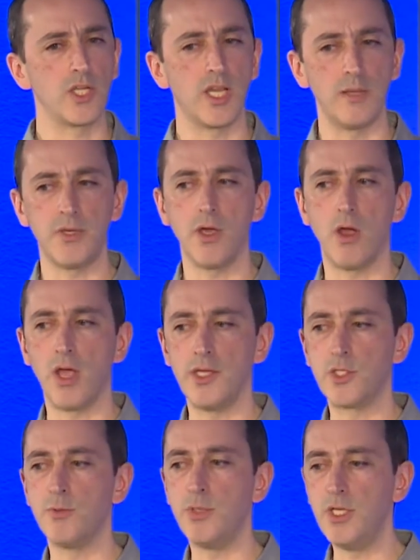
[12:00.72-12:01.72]
APIs
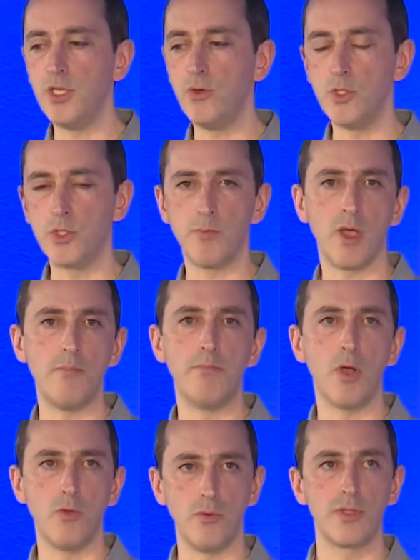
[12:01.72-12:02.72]
to be used by
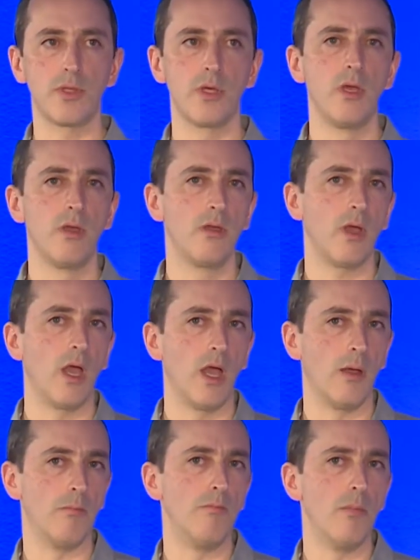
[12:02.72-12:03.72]
both
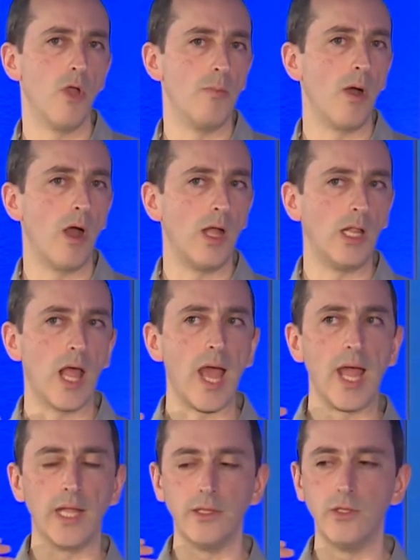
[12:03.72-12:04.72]
mobile
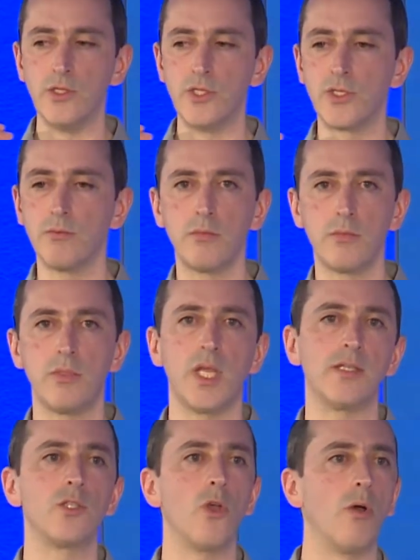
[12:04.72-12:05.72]
and
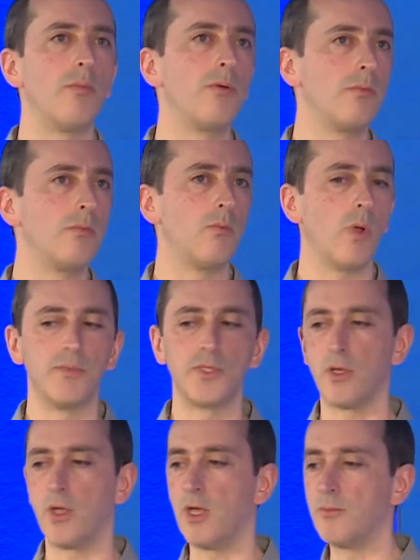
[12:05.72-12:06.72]
desktop
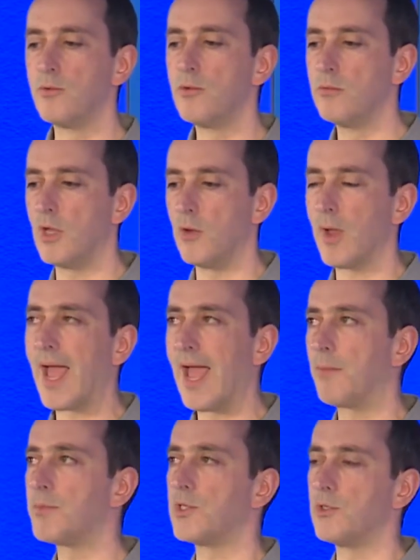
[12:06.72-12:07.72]

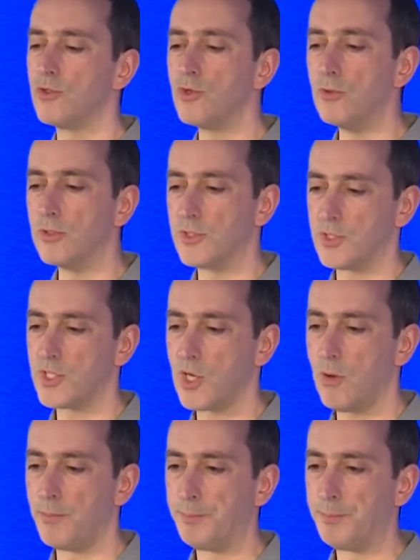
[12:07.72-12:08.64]
apps and tools and so on.